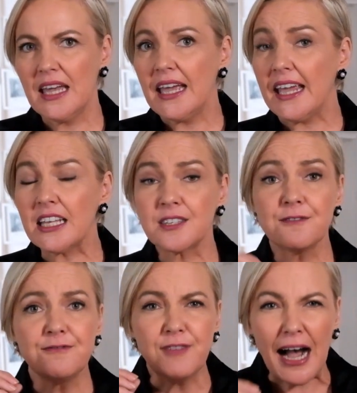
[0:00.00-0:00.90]
It's
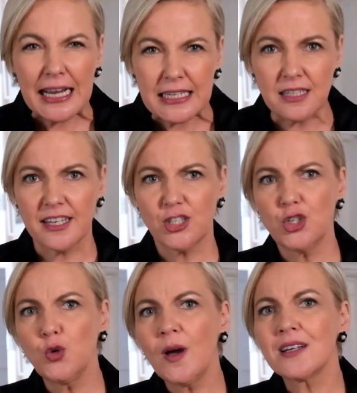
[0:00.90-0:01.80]
vital that
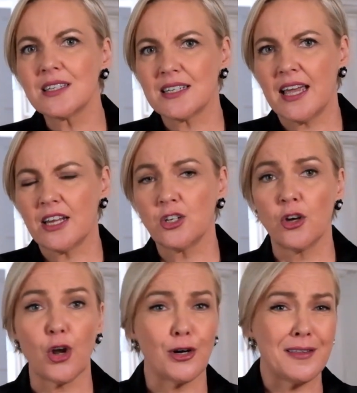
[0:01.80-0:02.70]
you understand
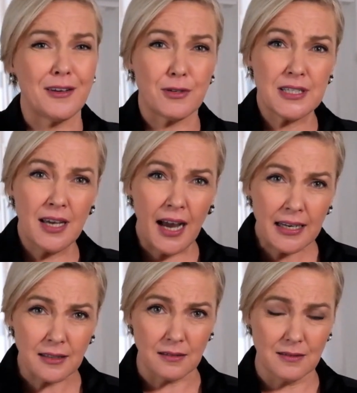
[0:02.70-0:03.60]
not only their
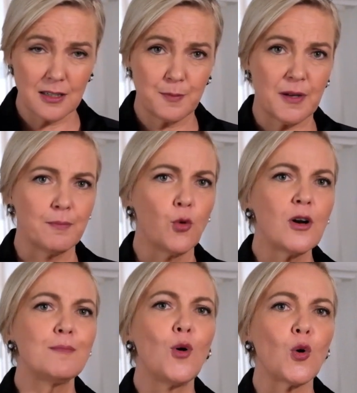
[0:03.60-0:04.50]
titles, but more
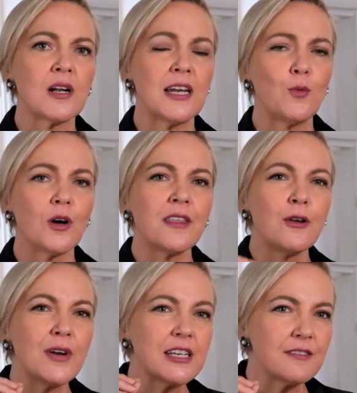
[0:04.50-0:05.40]
importantly, what are
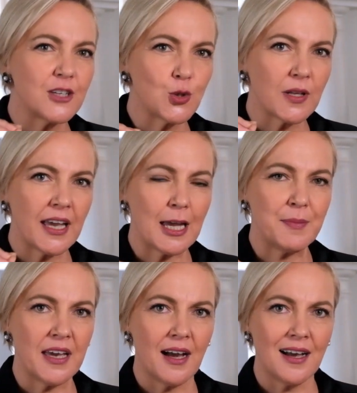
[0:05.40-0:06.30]
their individual
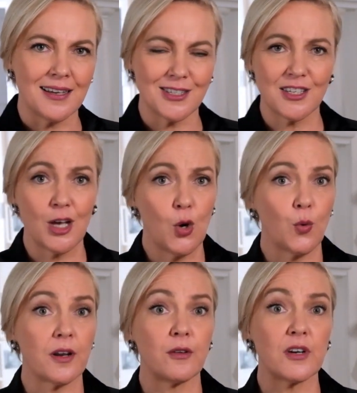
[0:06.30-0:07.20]
KPIs,
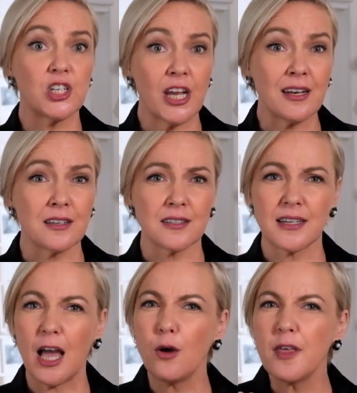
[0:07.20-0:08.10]
what are their agendas,
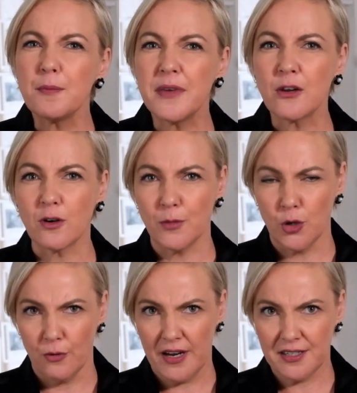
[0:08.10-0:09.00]
and how they're being
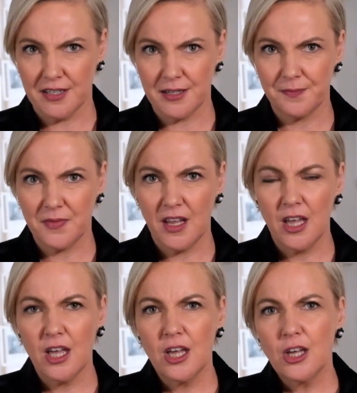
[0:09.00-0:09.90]
remunerated.
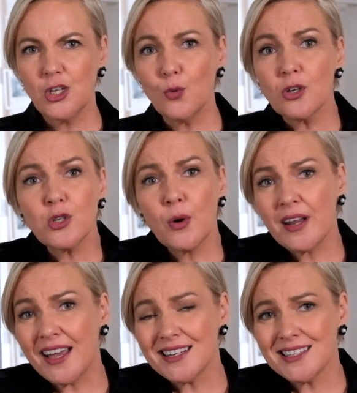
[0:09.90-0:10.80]
You also
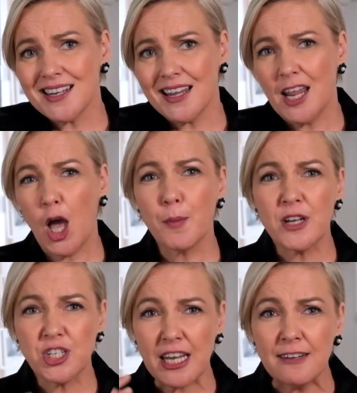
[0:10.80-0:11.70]
want to understand how
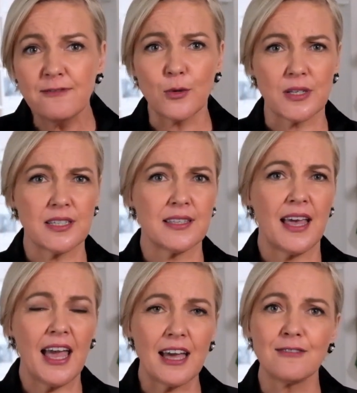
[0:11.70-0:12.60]
much influence they
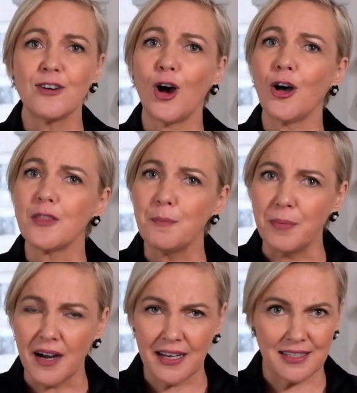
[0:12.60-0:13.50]
have on the
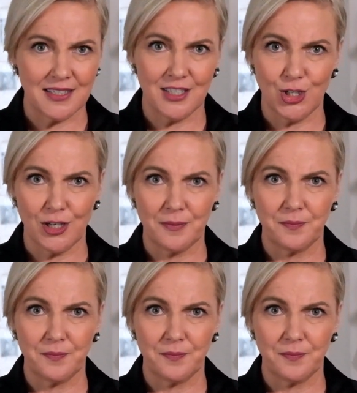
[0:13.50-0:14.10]
buying decision.